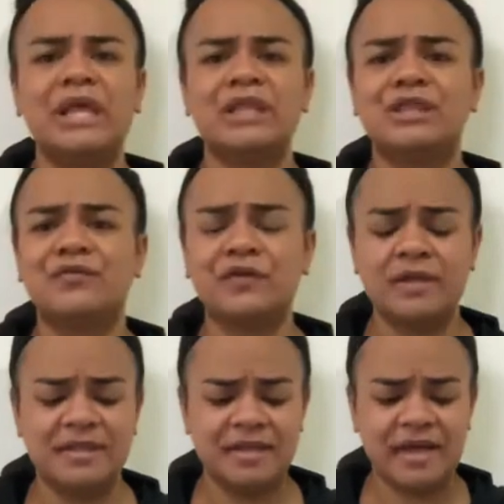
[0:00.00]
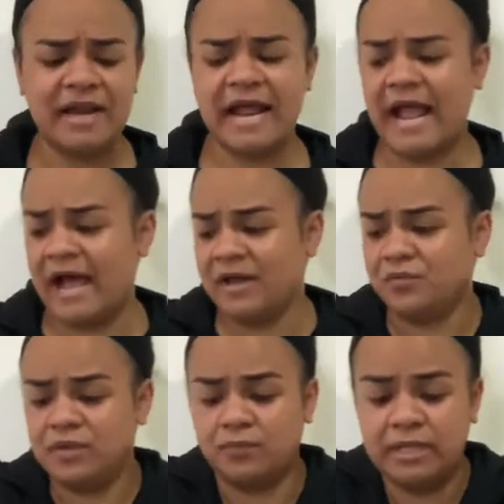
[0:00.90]
the first design I had was
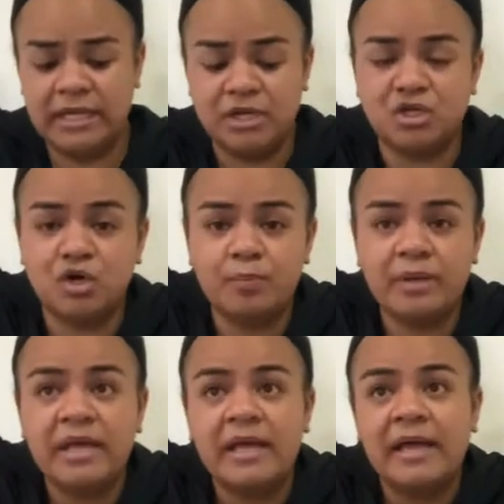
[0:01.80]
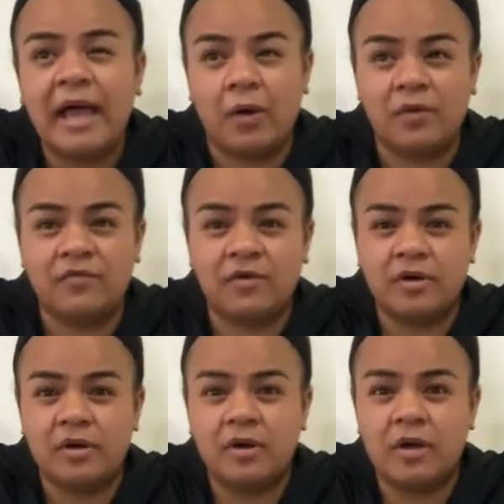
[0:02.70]
really dope.
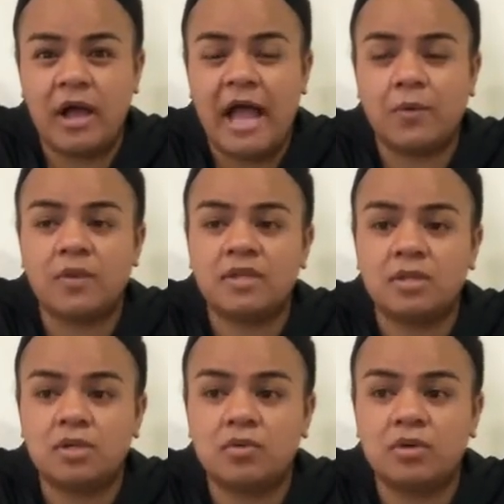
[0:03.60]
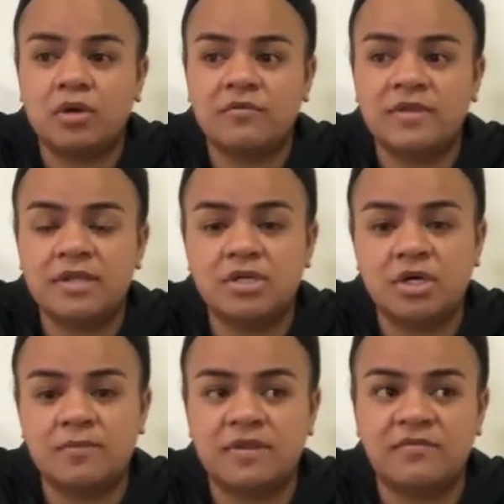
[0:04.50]
However, I was a little nervous in
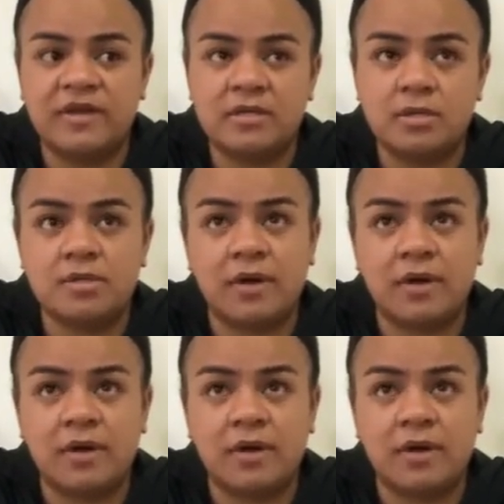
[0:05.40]
terms of vendors, so